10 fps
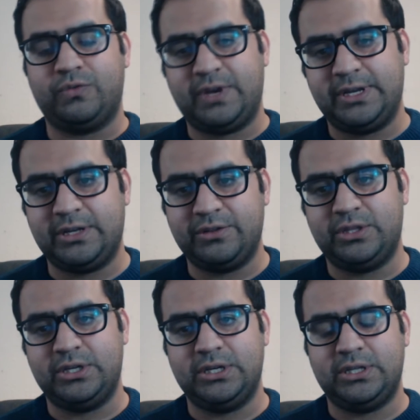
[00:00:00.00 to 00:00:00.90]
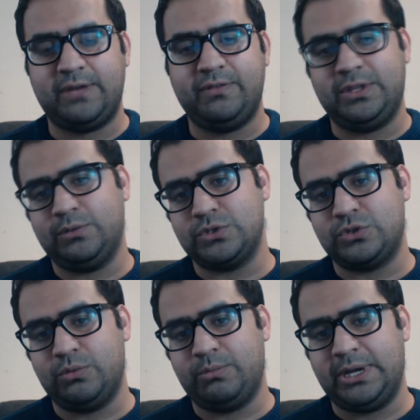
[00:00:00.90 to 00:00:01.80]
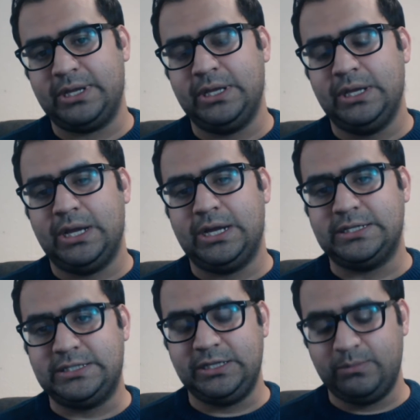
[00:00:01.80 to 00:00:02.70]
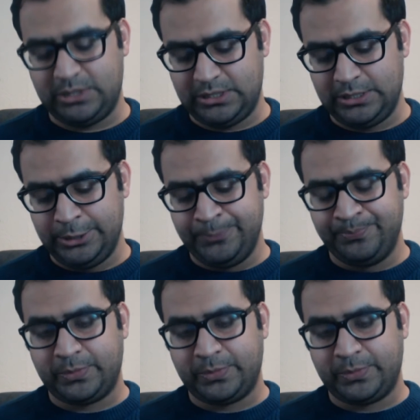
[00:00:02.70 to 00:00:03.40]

We find out that everything was done by a demon.